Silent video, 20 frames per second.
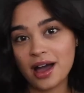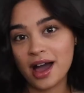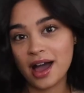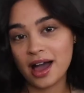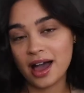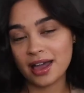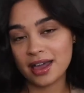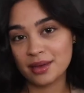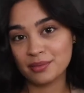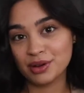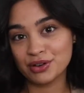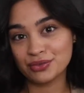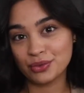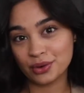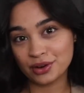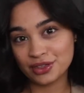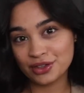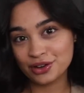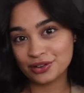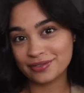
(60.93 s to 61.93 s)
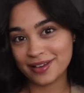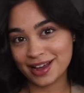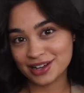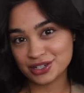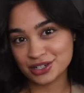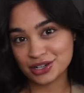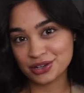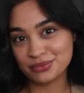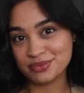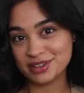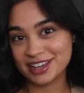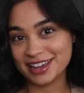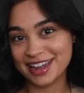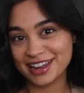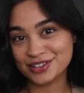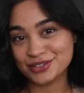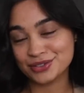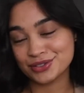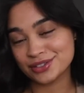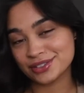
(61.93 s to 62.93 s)
I am a 4th year fashion
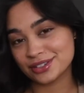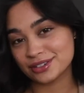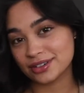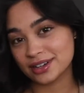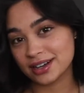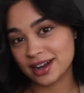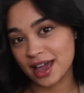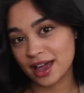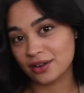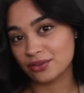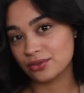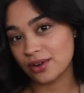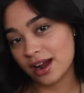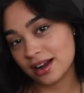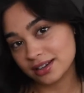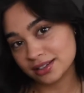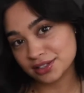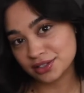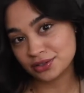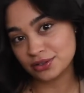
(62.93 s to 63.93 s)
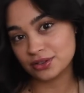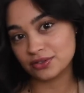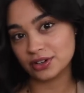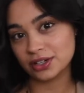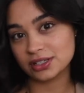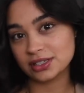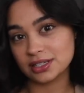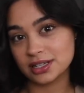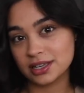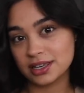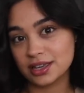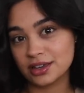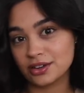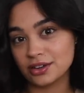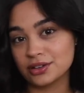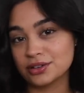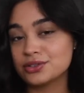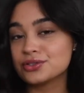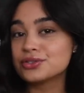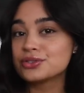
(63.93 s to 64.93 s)
communication student at Ryerson University here
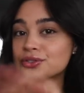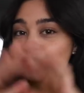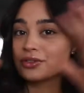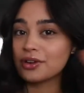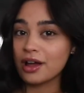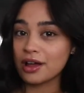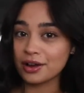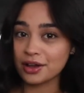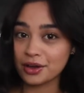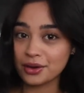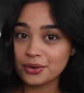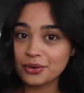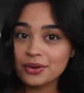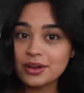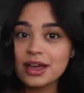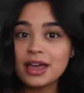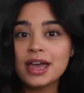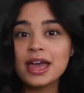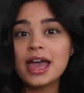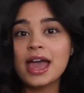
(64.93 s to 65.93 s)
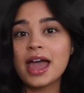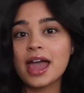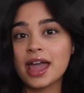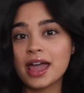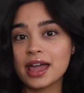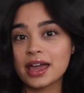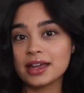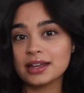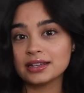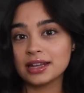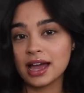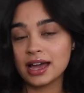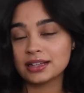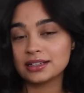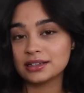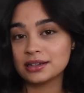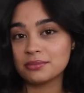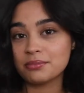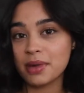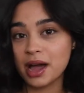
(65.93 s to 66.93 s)
in Toronto, and I did
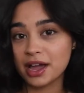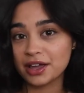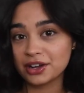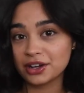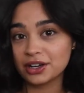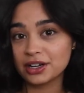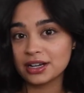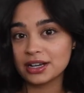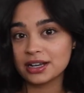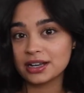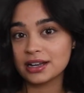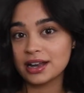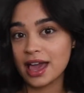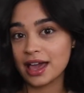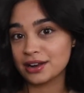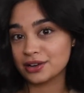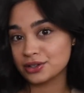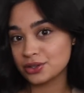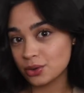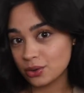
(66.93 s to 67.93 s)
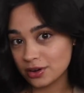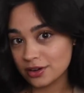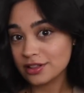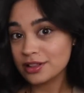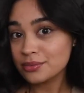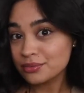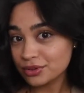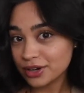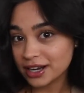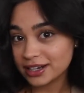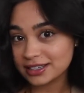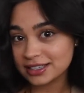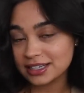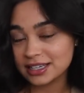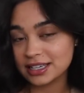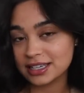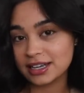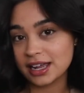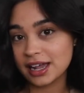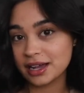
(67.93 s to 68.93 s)
a minor in editorial and branding
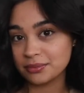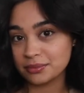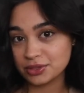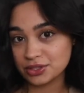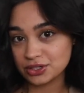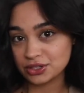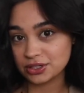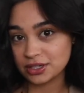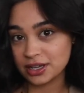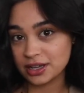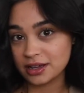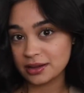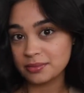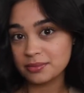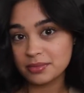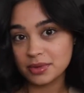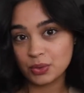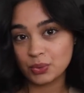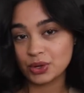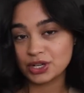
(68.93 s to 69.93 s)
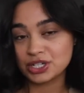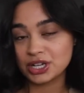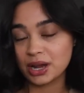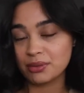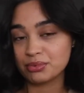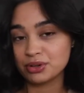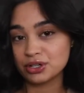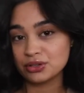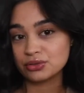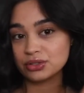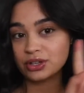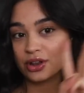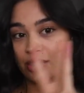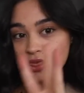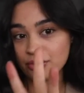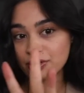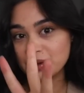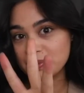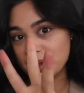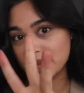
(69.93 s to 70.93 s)
in Amsterdam, which I produced
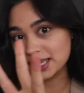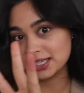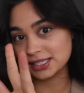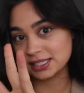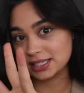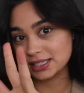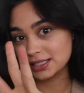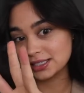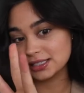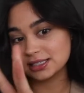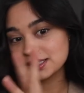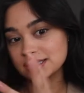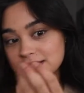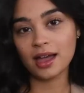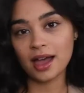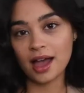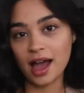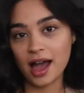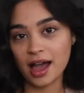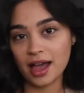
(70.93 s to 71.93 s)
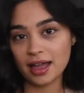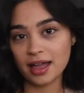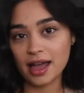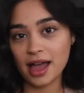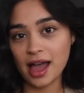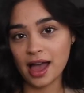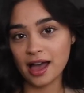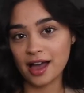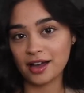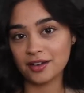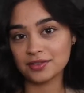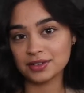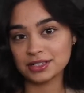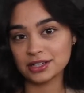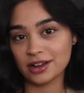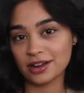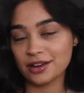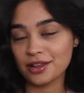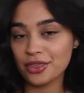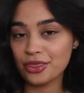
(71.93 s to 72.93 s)
3 magazines. I have
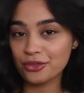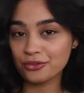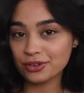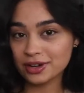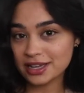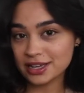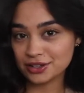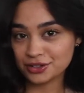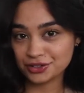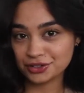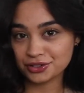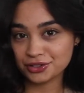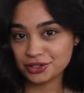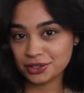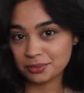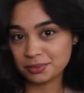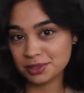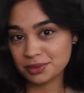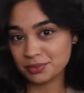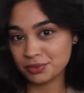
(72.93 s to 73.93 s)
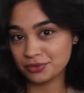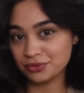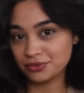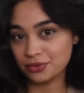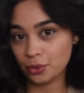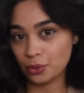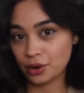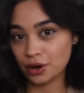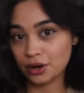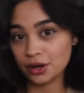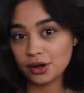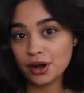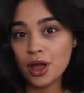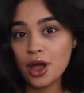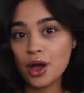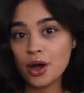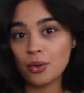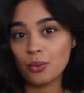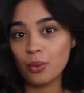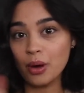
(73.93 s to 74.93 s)
done 3 internships before.
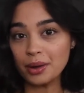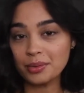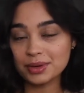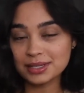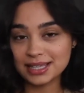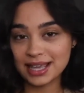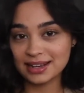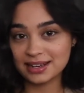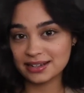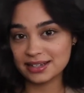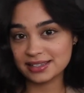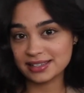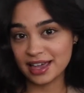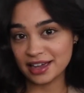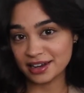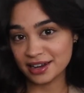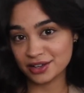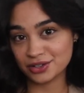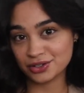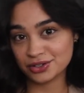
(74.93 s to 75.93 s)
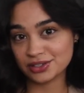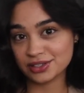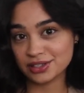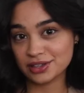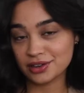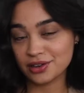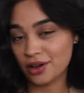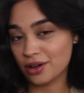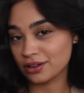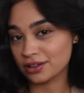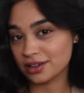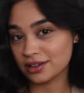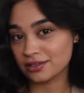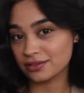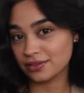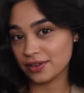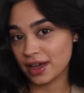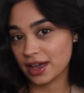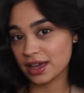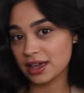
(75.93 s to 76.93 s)
One was at a design agency called
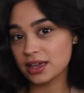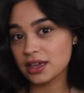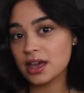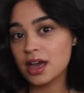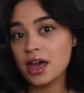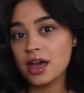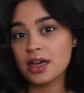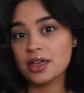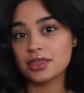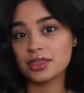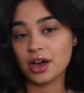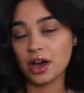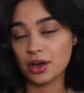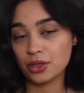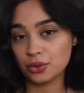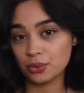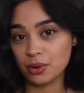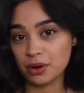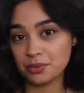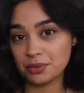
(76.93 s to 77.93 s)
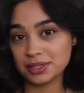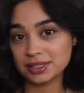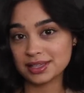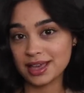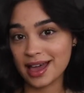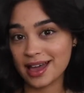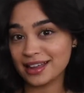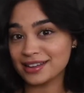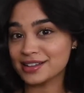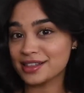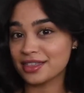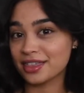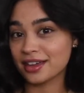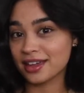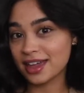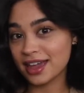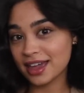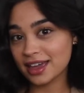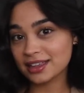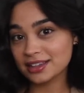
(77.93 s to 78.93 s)
CONVEY. The other one was at The
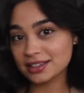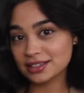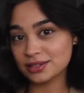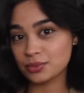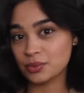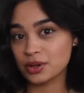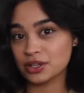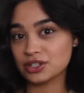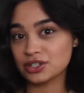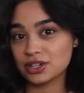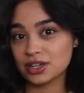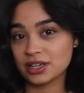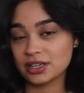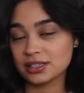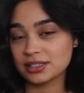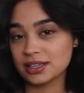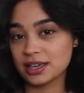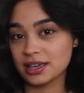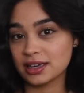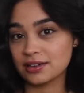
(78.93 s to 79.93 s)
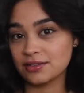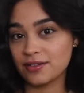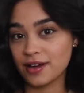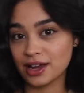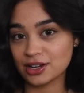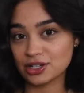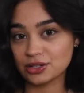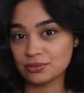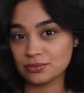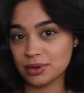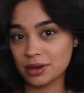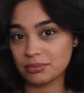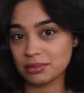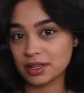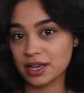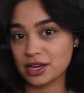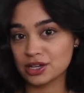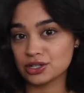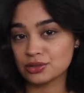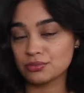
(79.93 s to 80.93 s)
Kit, which is a fashion
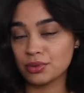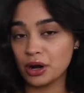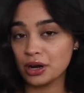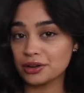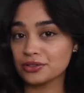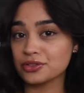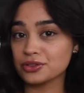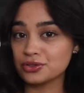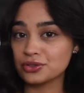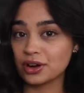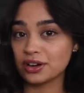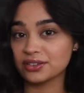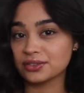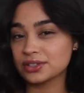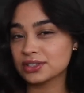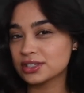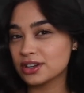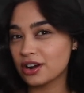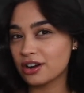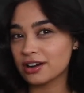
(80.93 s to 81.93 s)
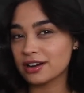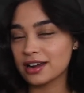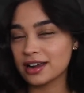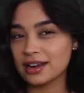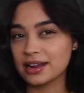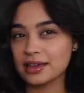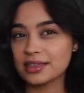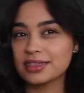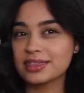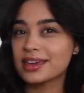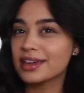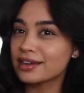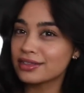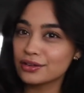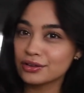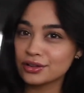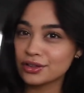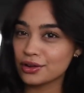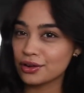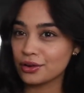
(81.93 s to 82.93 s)
publication part of the Toronto Star, and I think
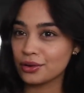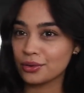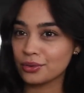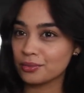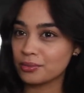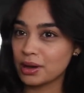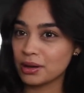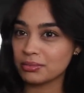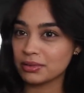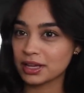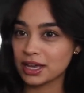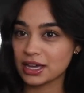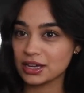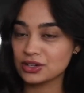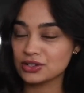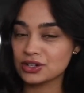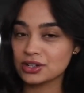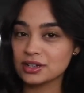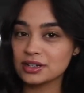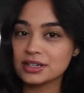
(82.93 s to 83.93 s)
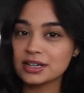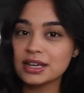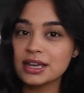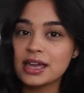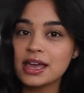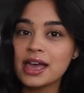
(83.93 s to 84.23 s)
they're their own publication.